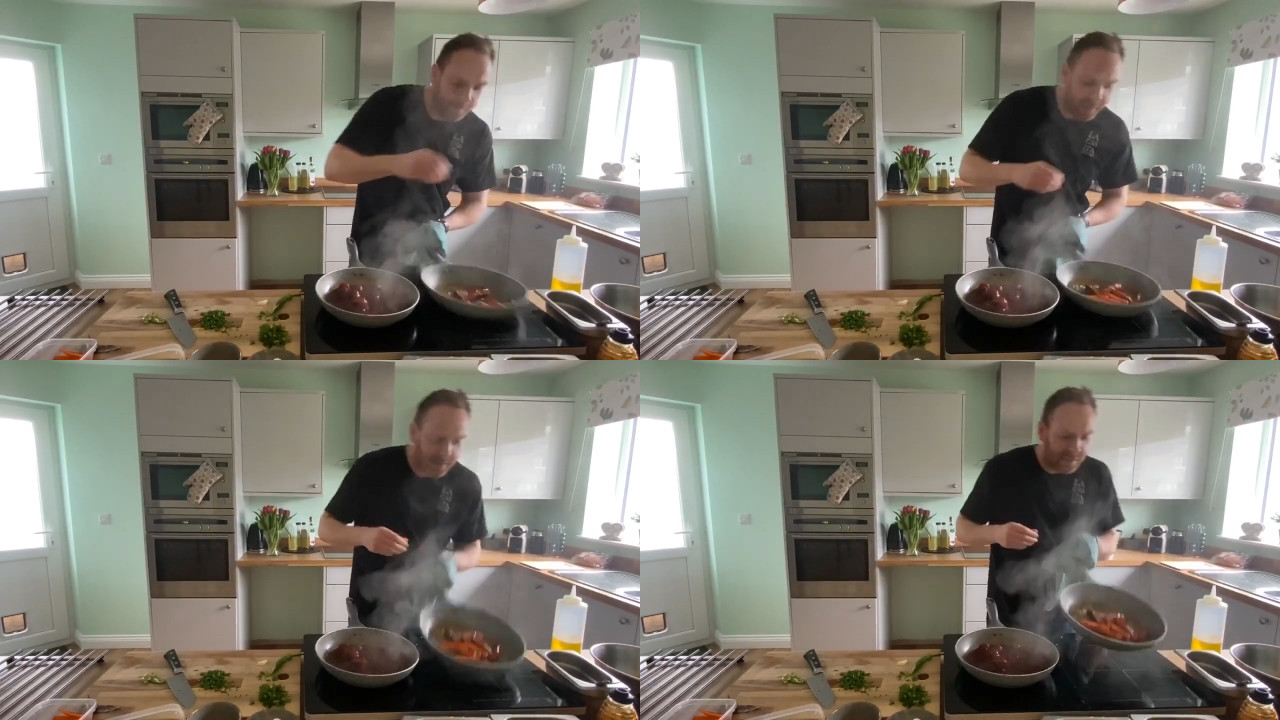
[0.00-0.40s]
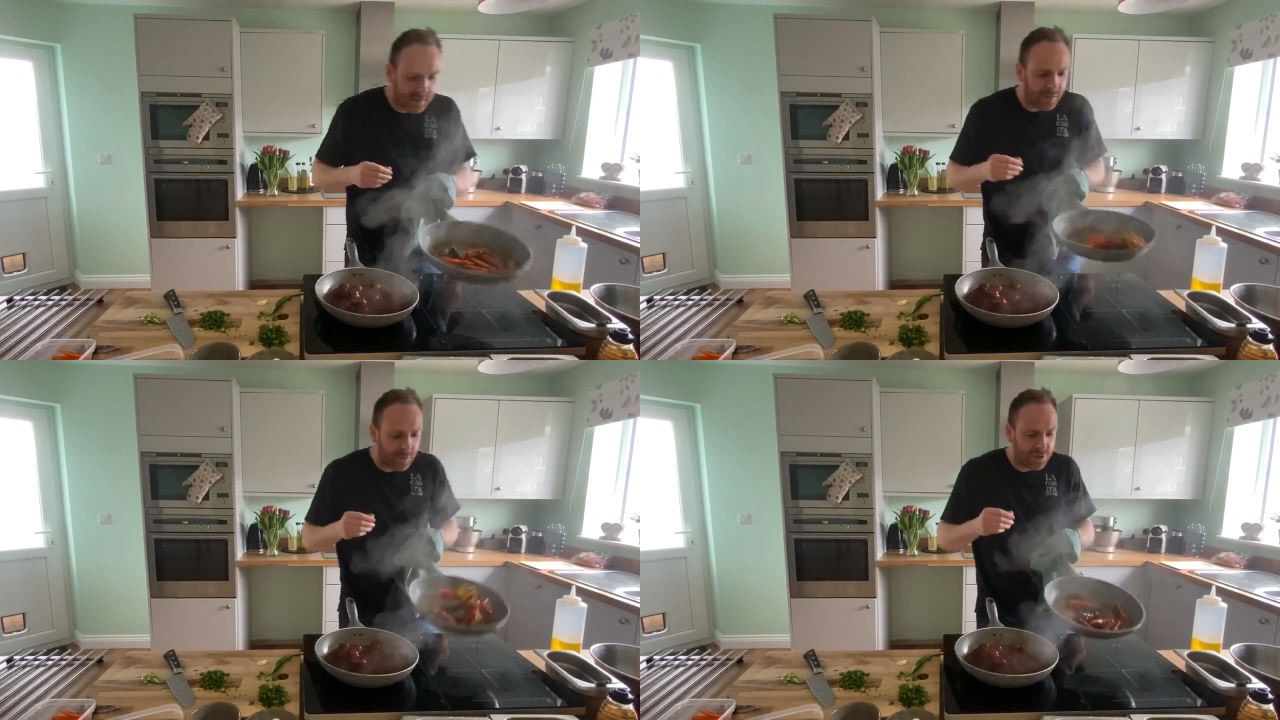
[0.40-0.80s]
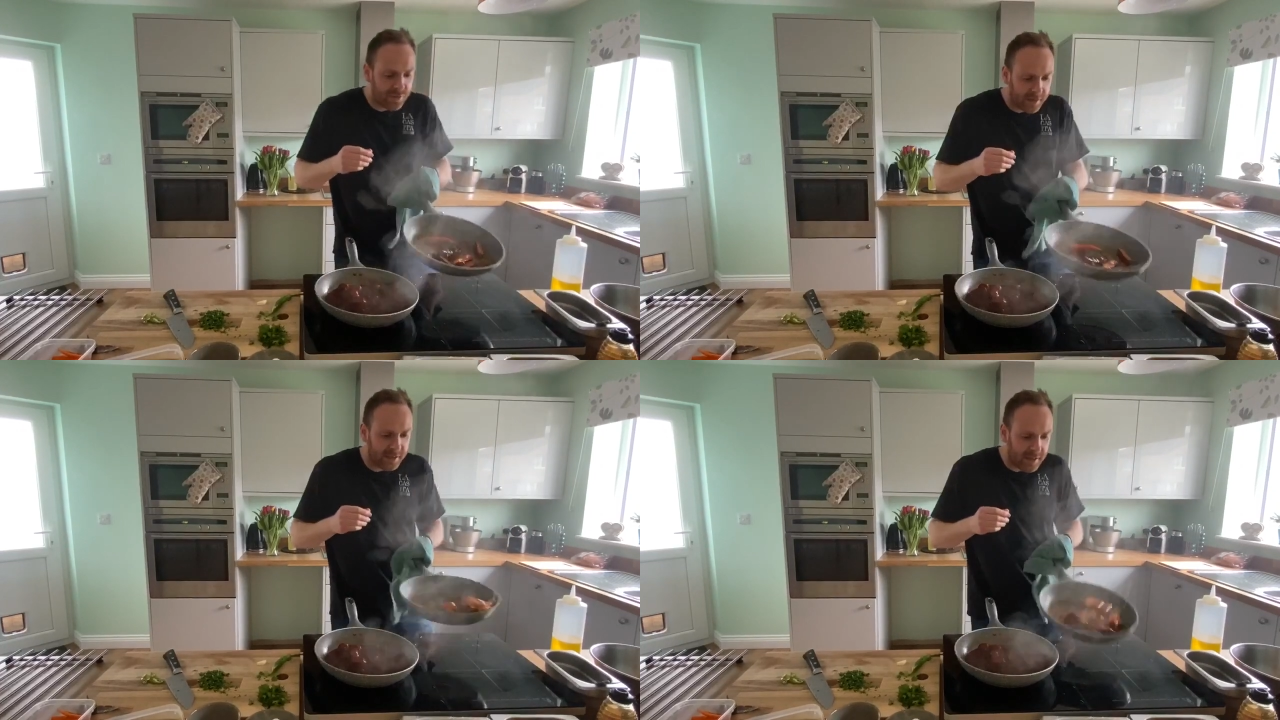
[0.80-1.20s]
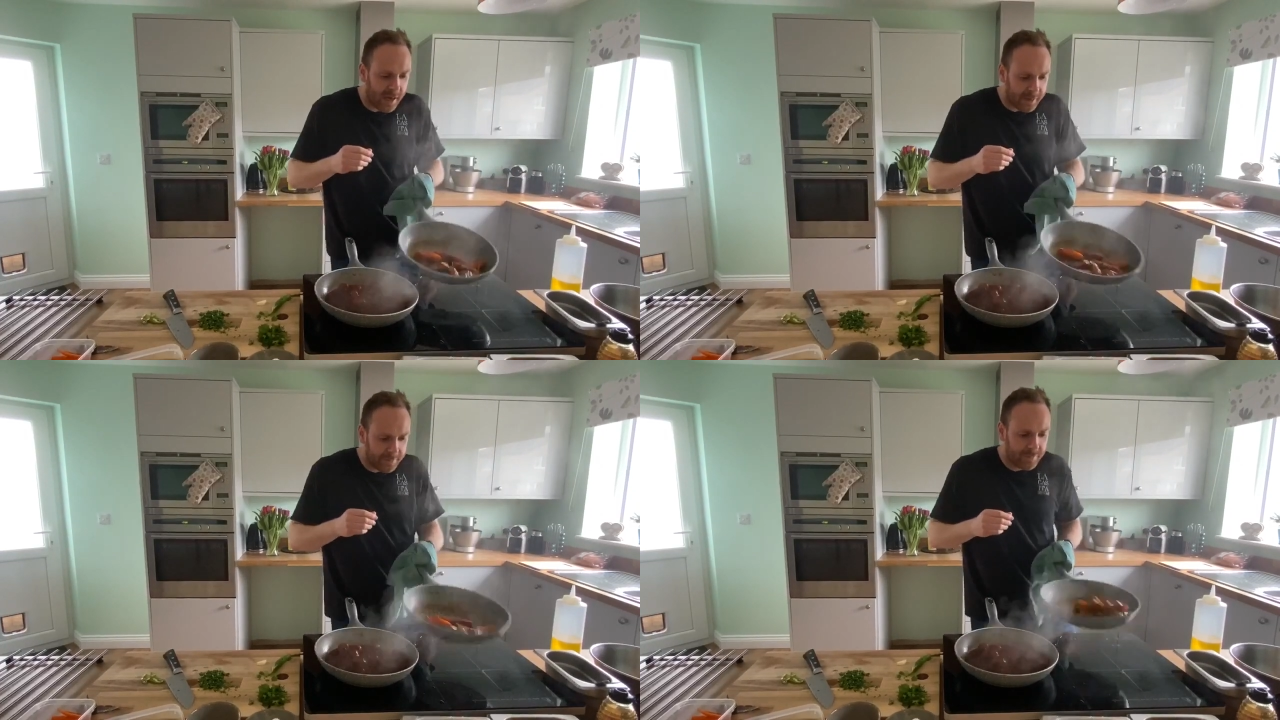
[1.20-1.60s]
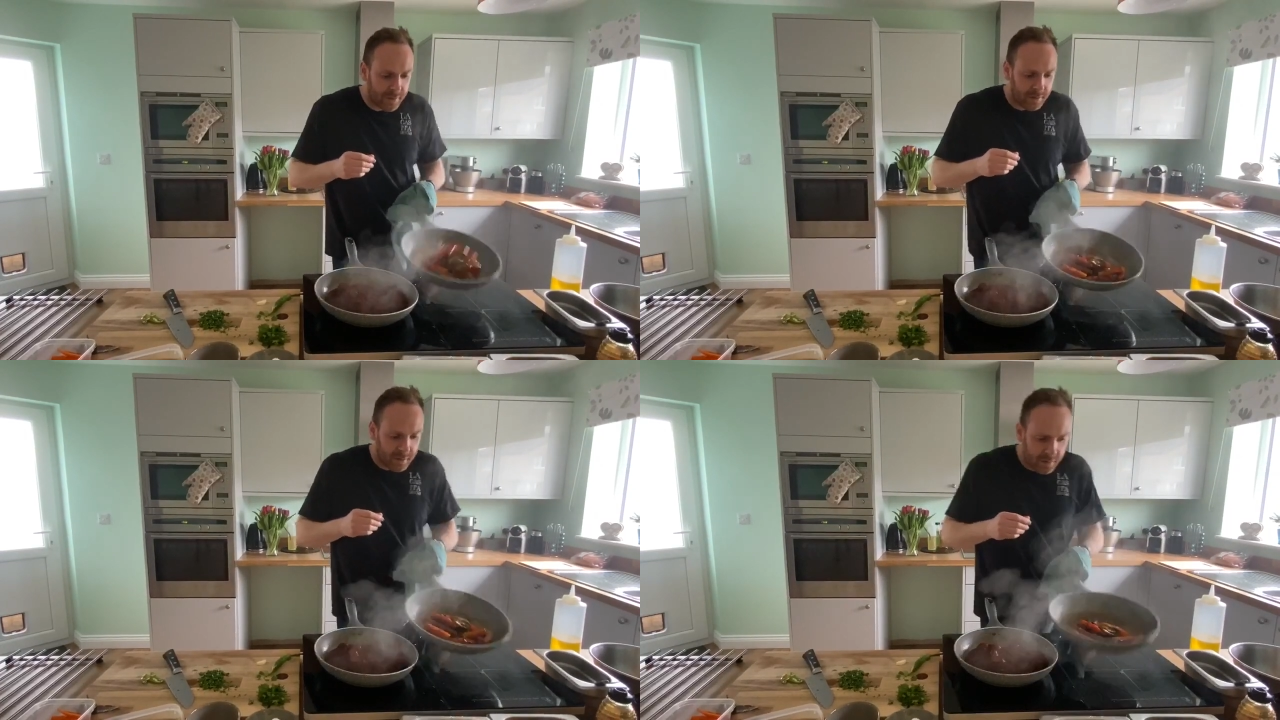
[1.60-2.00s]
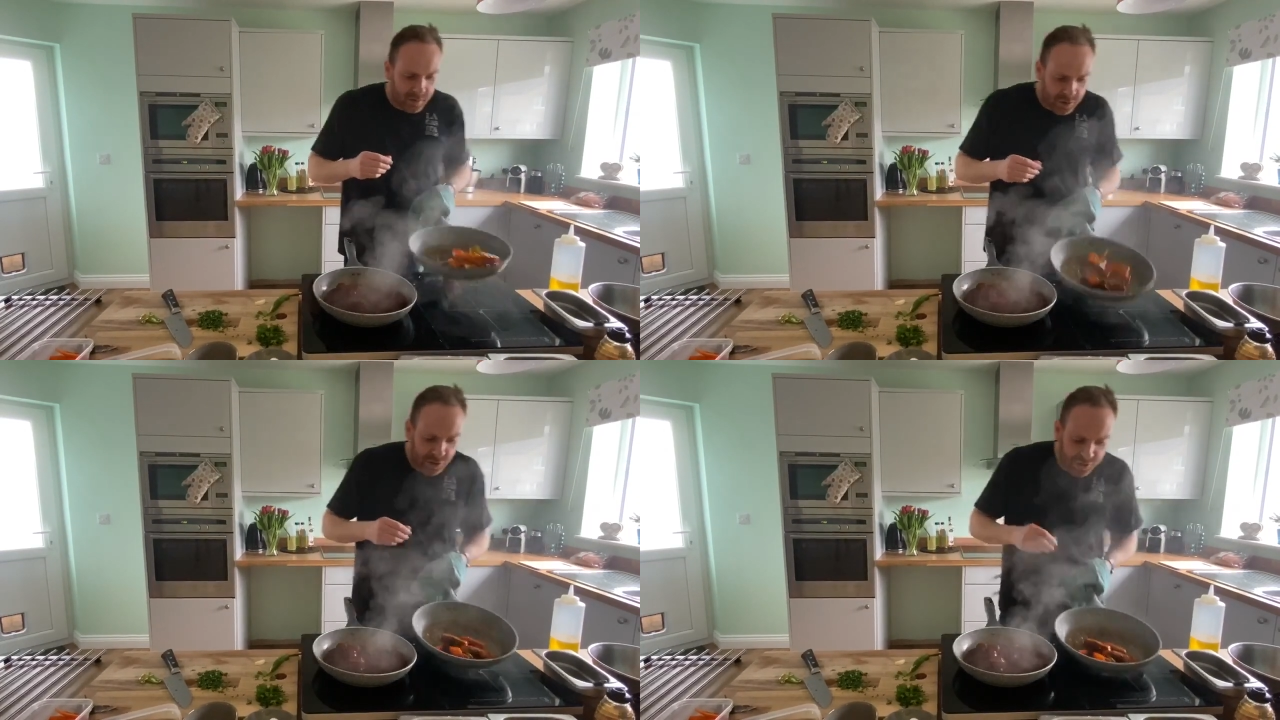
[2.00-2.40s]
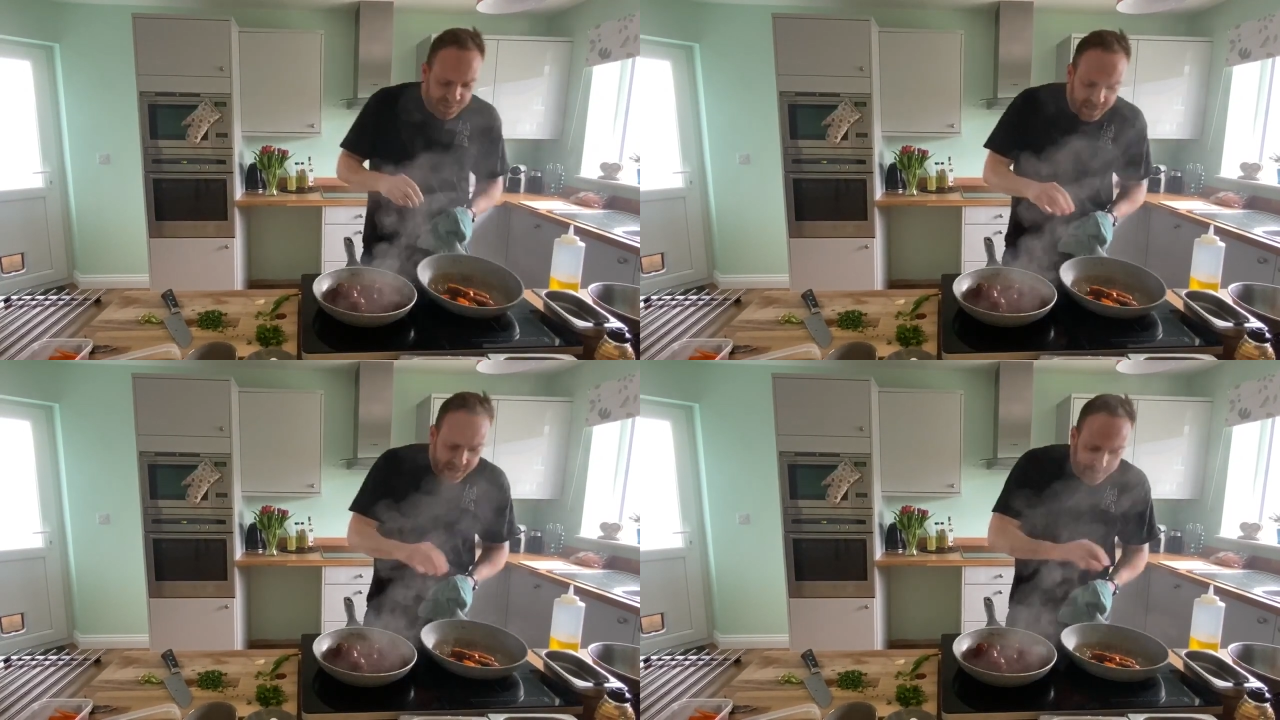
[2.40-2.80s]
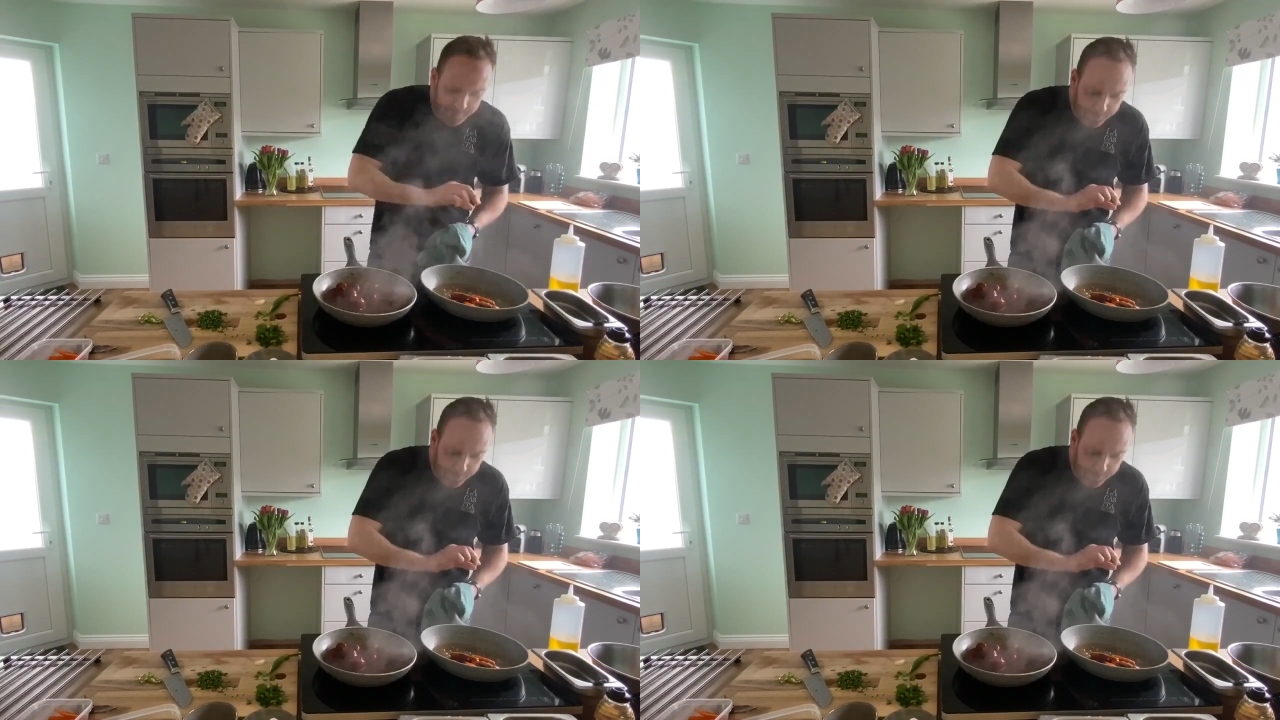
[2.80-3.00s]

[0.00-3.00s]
basically, once you've added that, you should see a